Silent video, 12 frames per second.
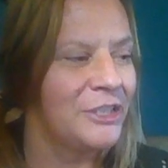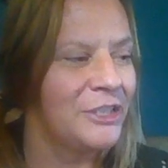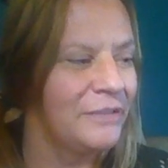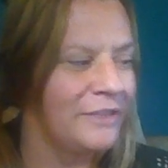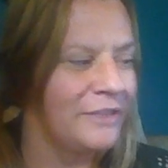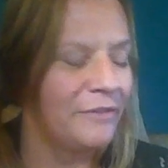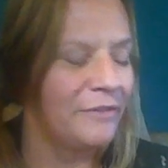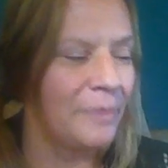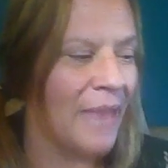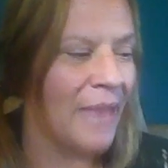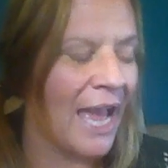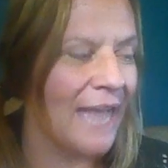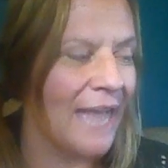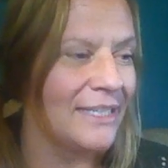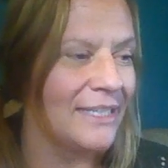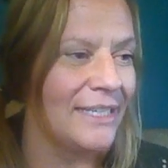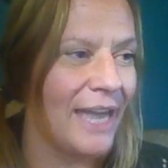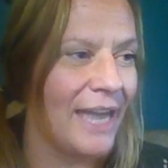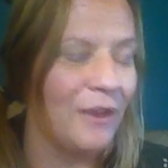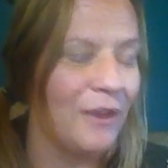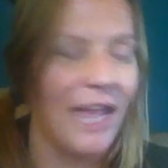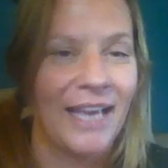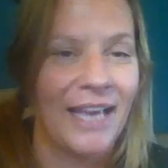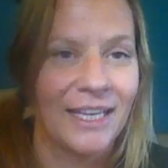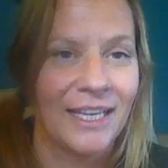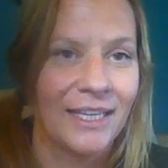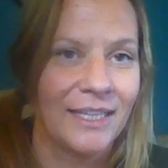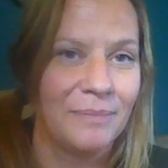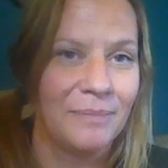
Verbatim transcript: I shifted from that to now, like,